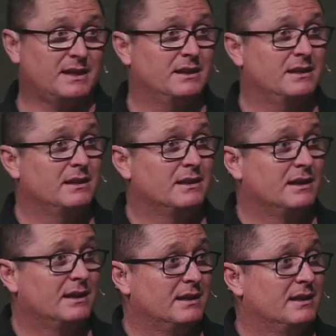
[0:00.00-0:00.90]

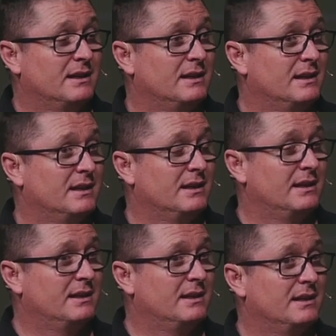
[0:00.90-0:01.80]

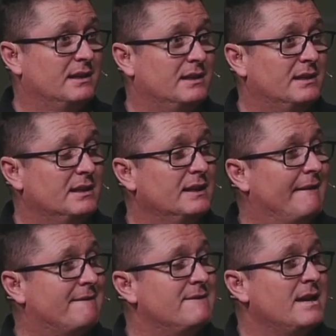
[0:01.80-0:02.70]

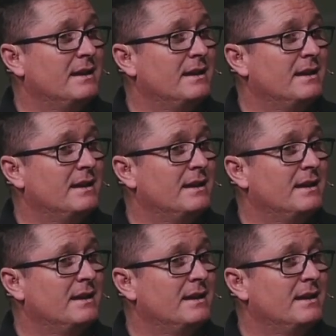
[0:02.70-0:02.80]
[no speech]